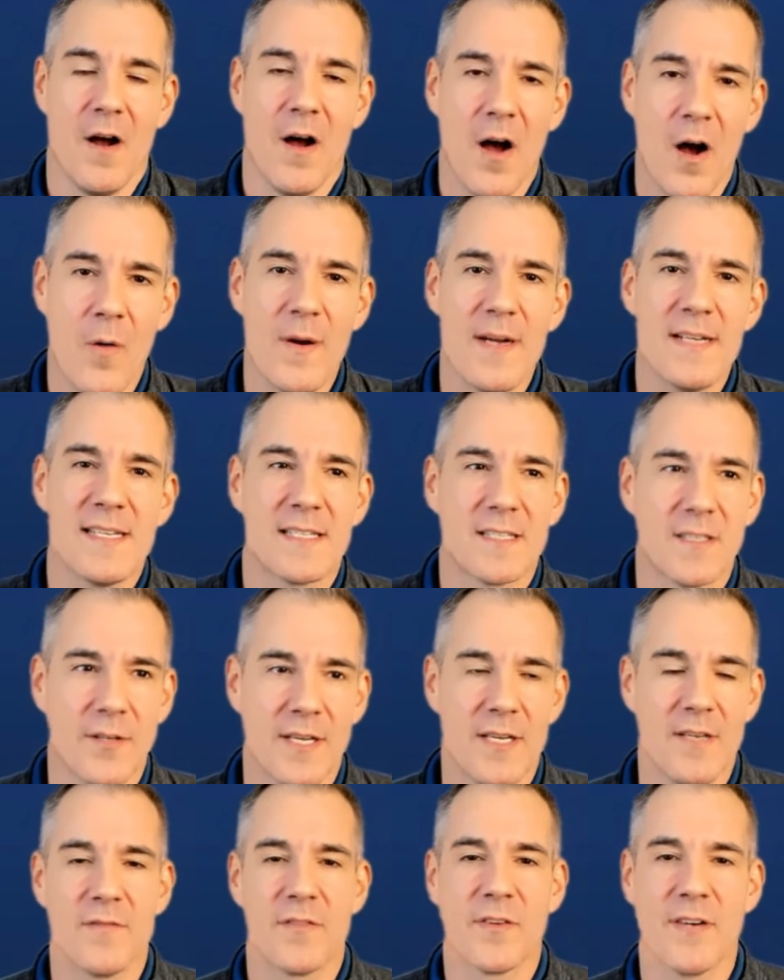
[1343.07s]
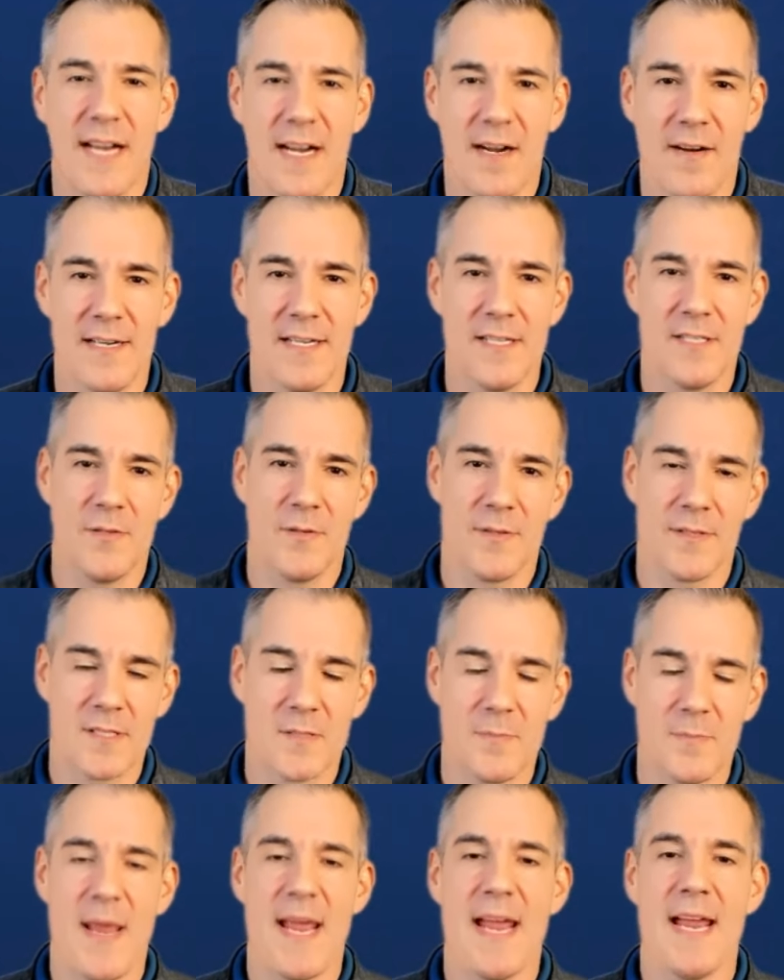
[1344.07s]
always is looking for areas to
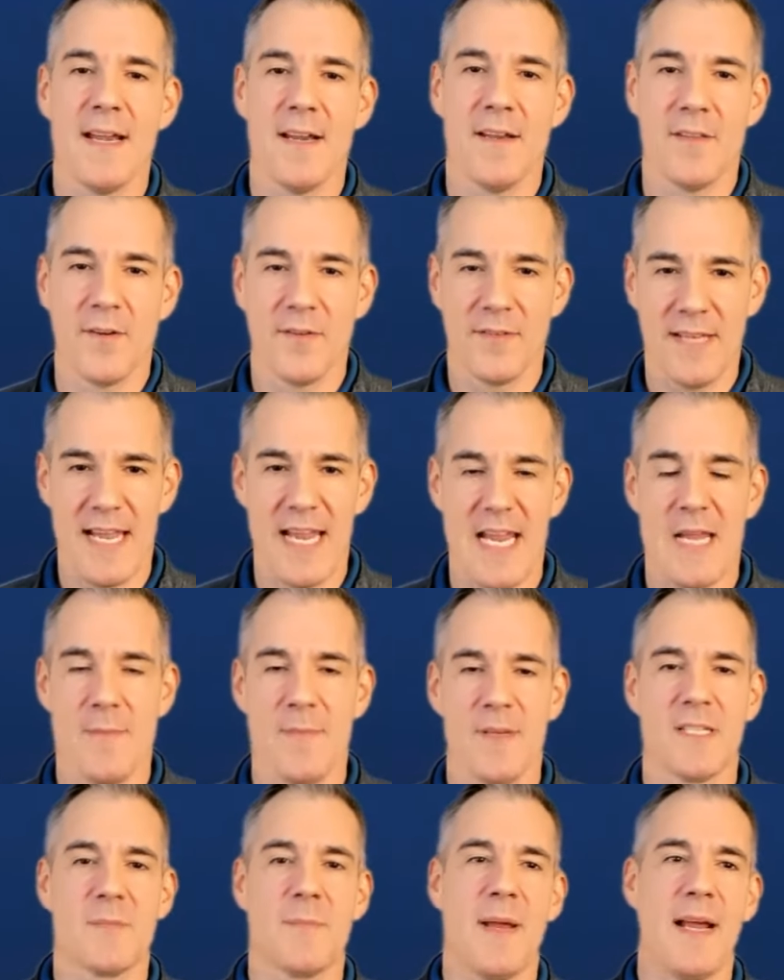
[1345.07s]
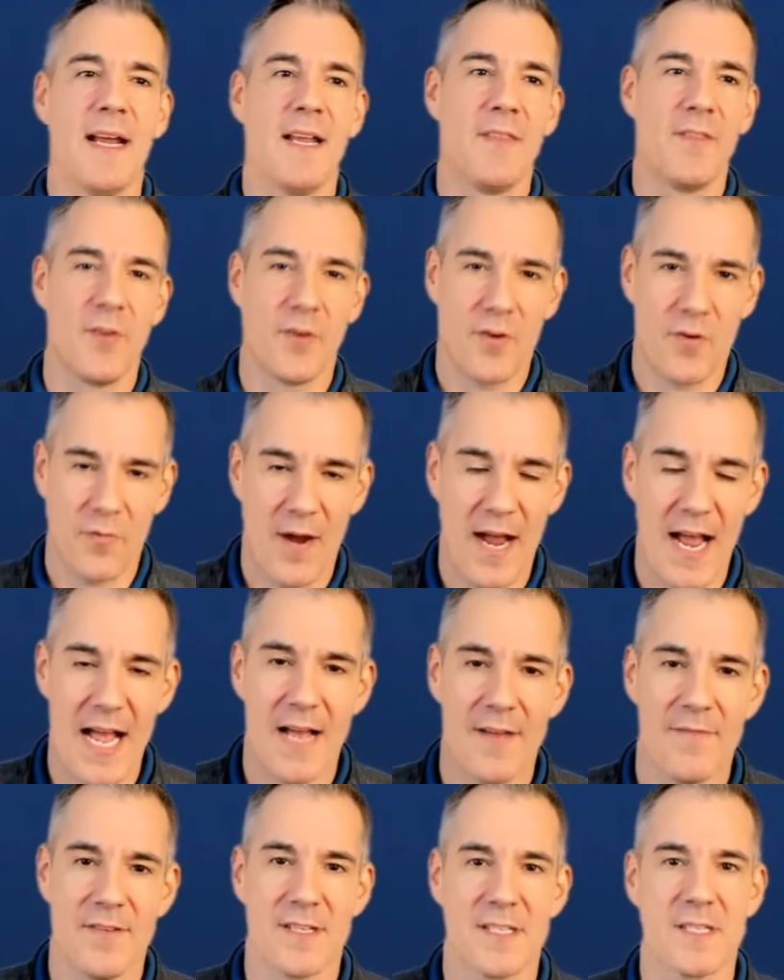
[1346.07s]
expand their game, expand their
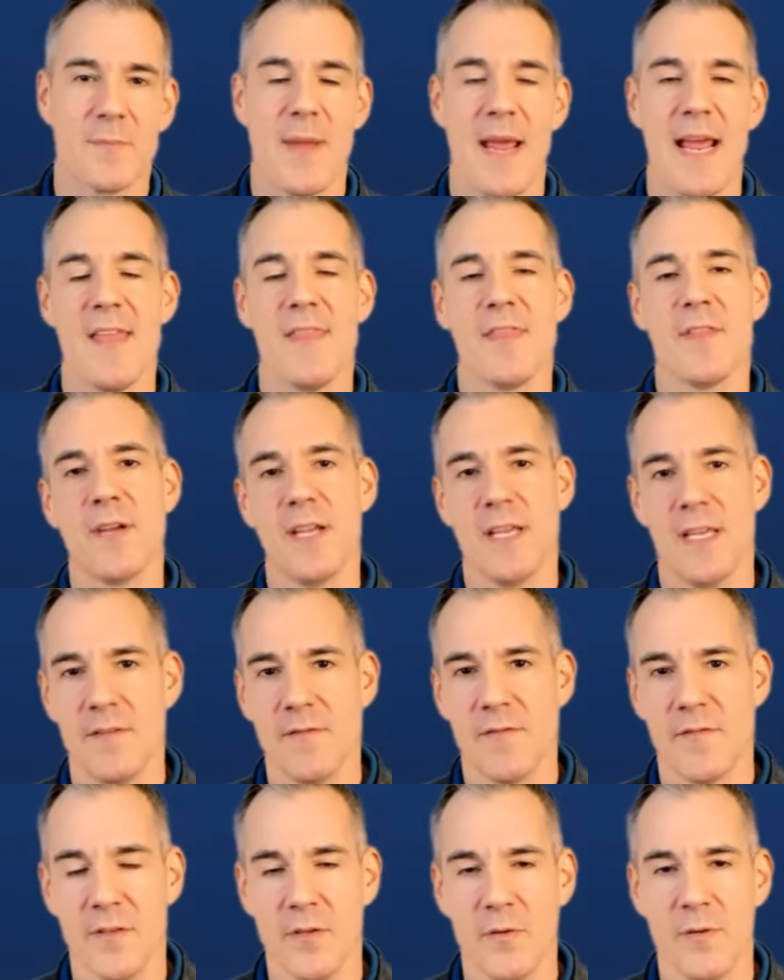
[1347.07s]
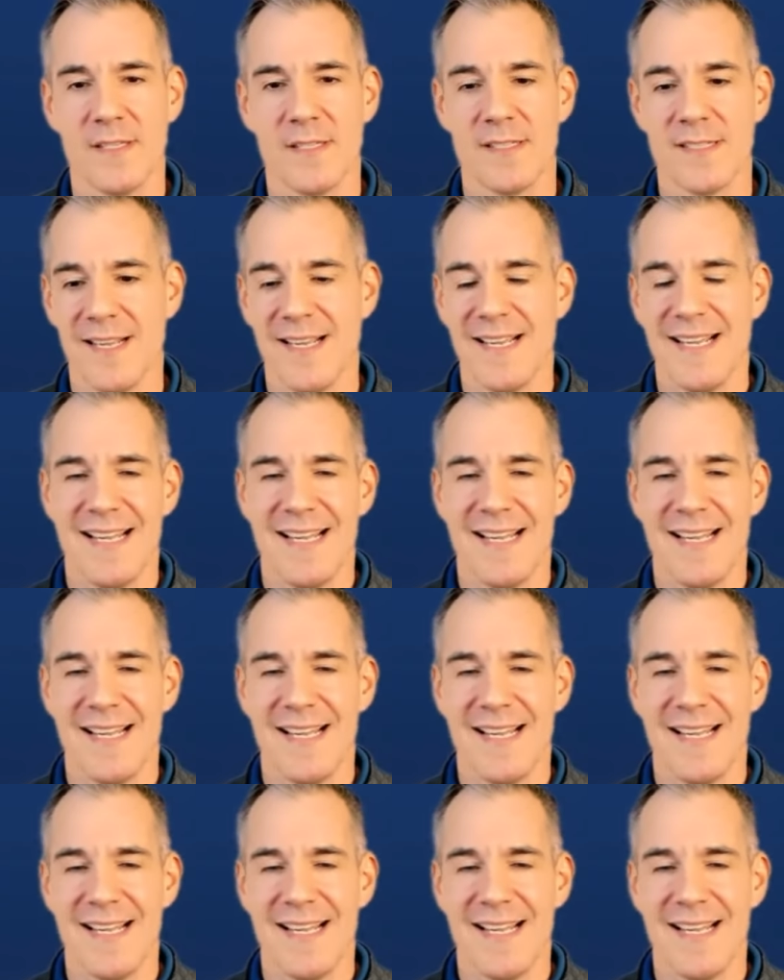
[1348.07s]
craft, expand their influence,